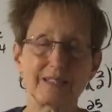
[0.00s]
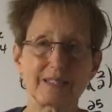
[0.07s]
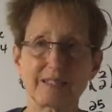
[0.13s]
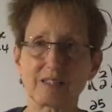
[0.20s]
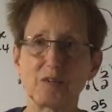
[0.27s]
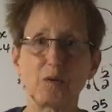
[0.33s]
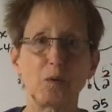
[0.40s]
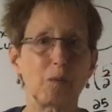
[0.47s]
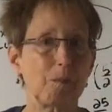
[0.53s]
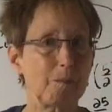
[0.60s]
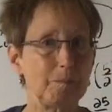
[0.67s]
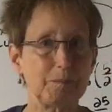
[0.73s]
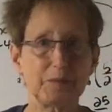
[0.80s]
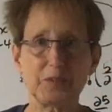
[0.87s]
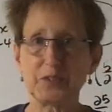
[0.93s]
So
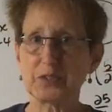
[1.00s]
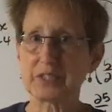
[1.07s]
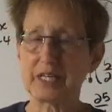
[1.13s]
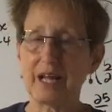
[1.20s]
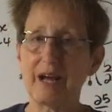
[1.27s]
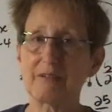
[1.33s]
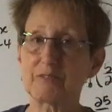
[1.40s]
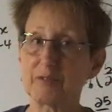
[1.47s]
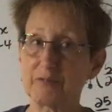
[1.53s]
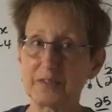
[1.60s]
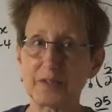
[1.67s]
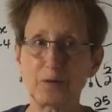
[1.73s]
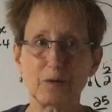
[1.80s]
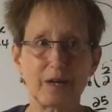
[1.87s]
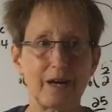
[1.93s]
you're going to have to
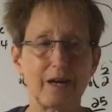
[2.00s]
figure it